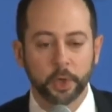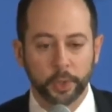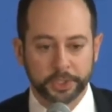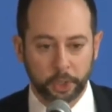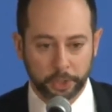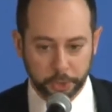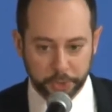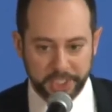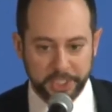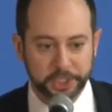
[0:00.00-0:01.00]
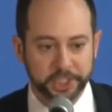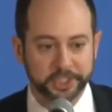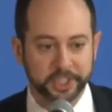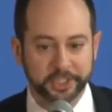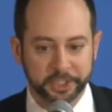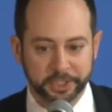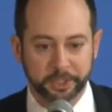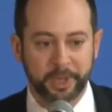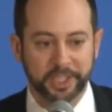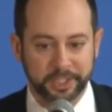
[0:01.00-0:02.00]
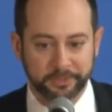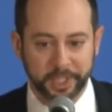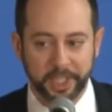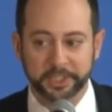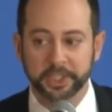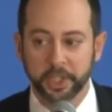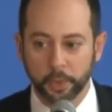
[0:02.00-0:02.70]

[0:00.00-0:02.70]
which also teaches, in addition to pontificates,